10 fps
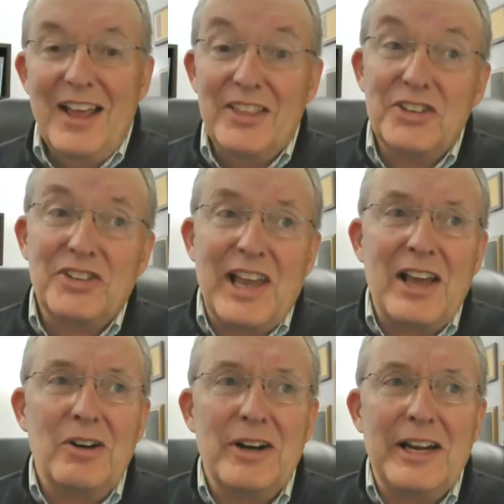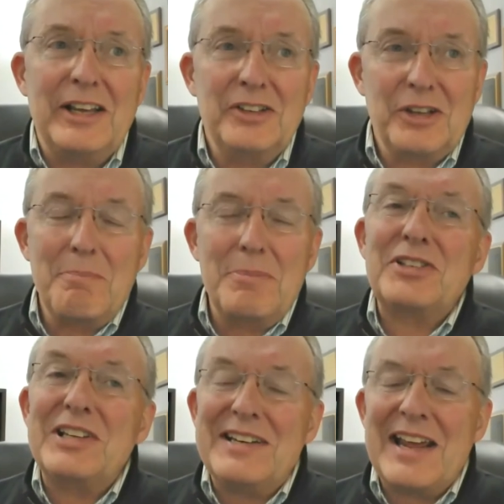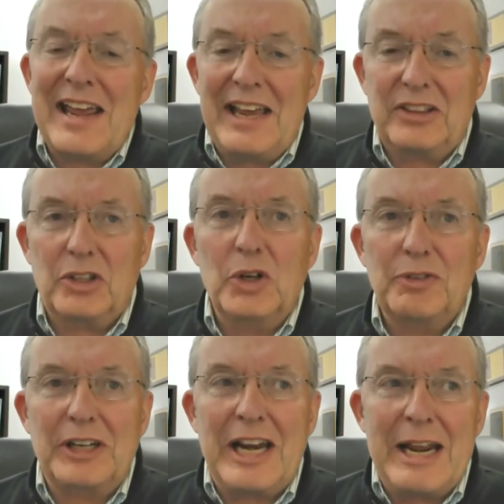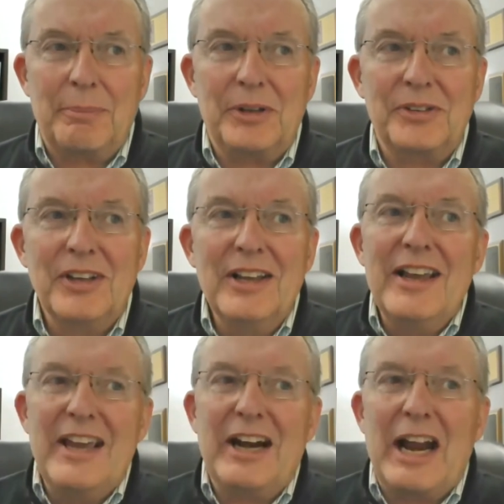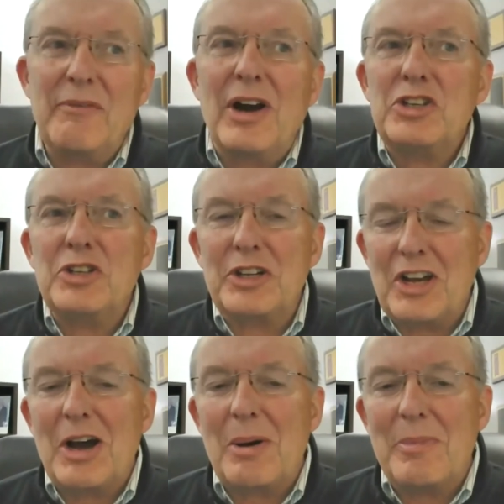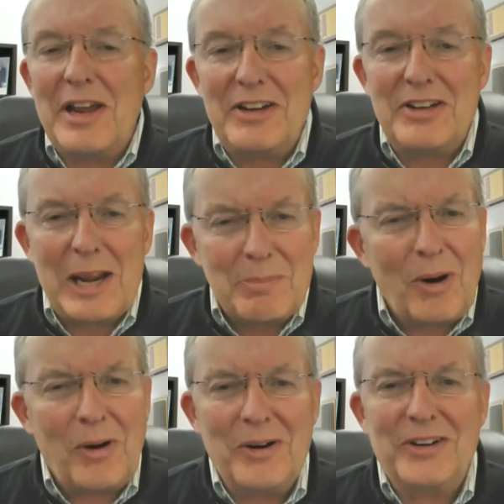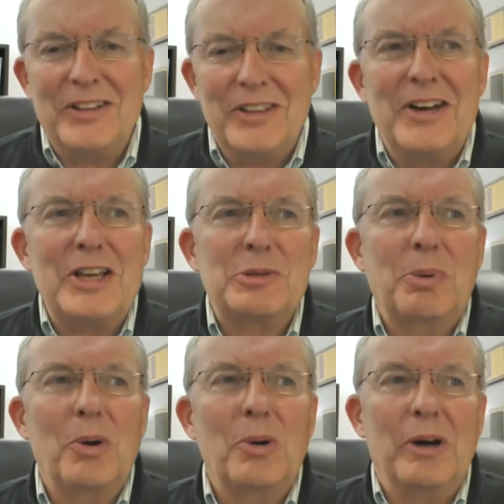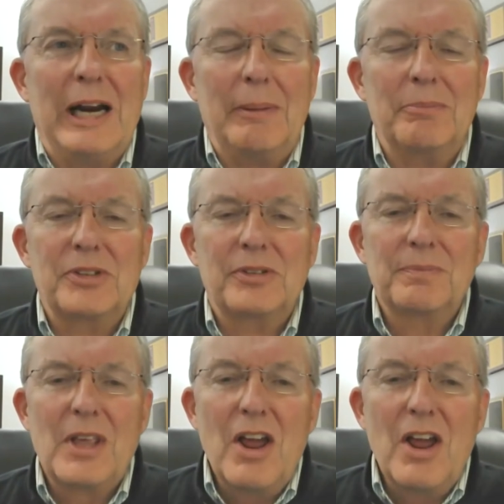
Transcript: This Saturday is a busy day at the Hoover campus, and I invite you to come and take part in the day's programs.